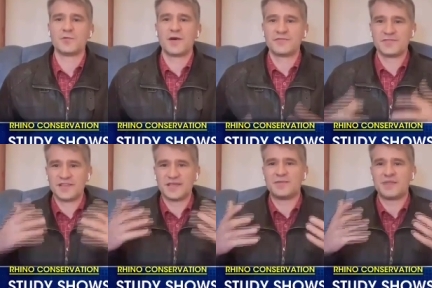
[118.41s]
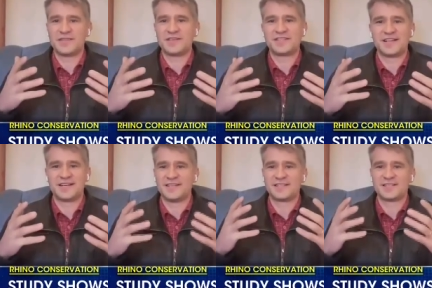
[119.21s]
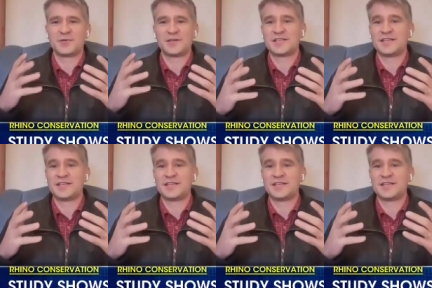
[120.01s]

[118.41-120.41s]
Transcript: The wonderful thing about this study is it